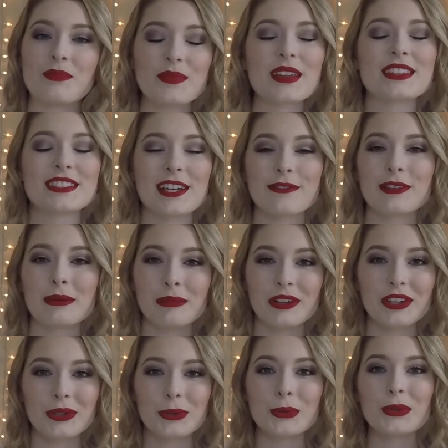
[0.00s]
that's definitely
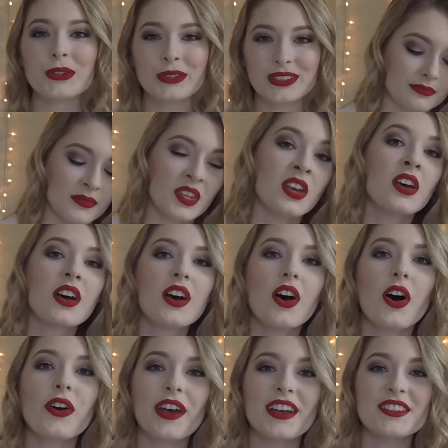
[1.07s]
pretty cool.
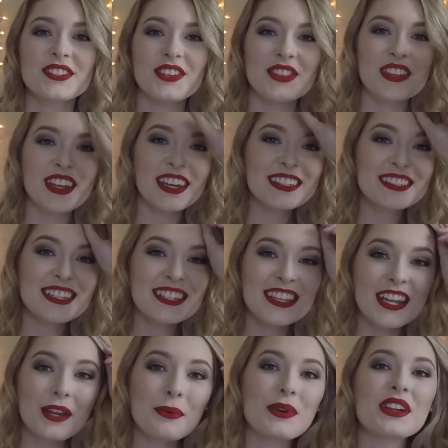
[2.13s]
Okay, so the next thing
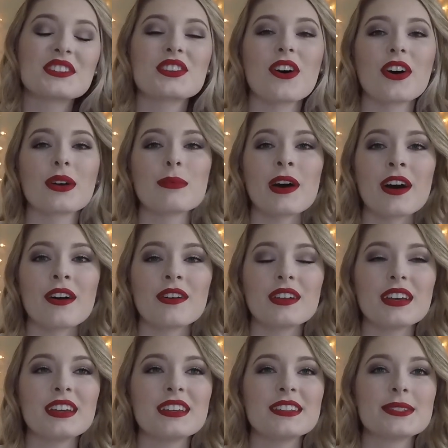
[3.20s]
that I want to talk about
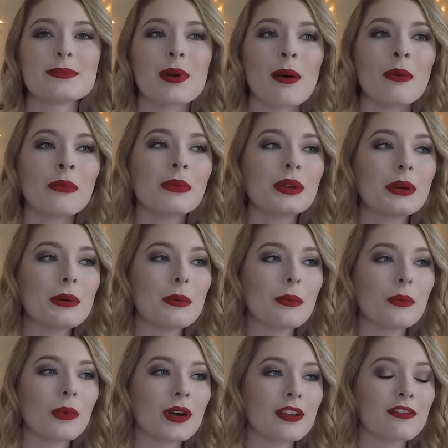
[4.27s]
is probably
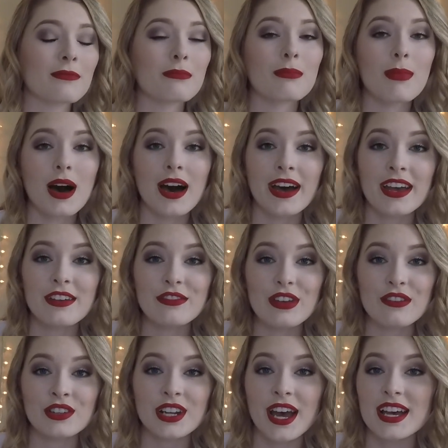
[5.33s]
one of my
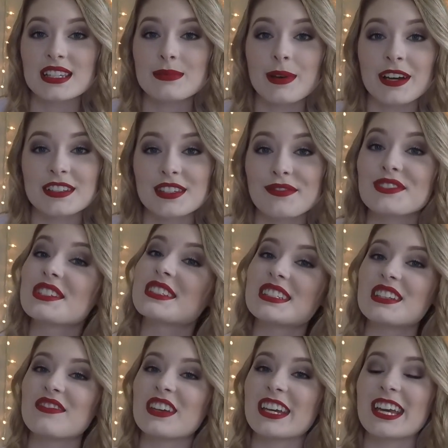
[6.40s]
favorite aspects of a
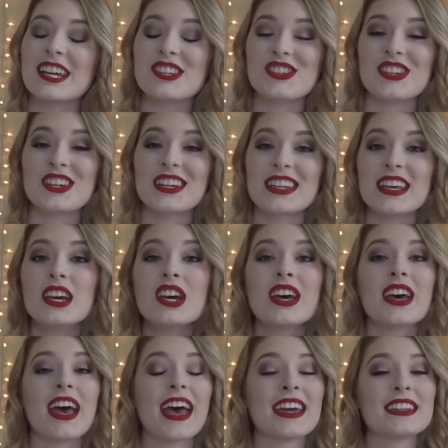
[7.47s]
Disney vacation,
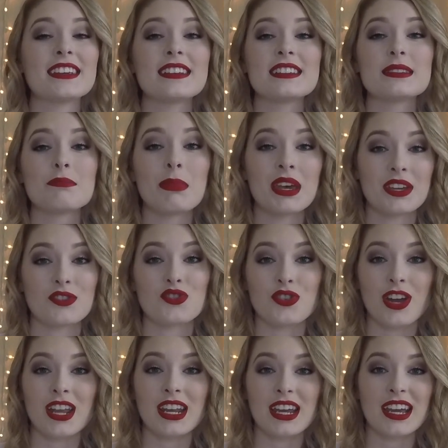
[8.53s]
and it is pin
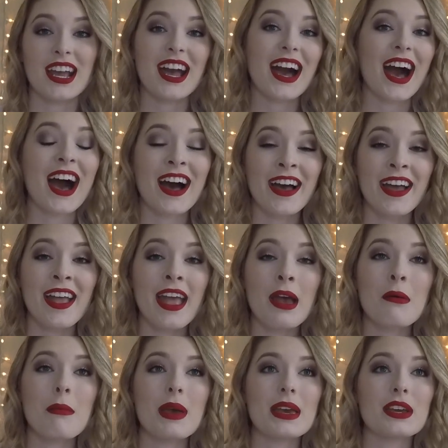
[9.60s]
trading. I
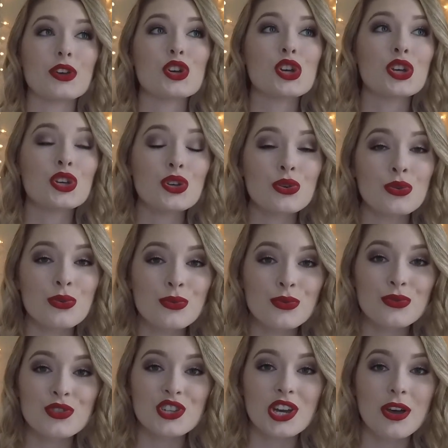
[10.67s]
am a
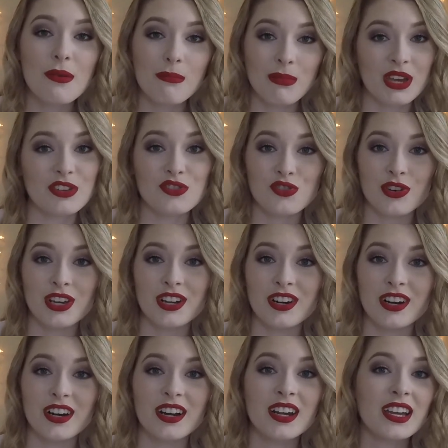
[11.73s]
huge pin trader.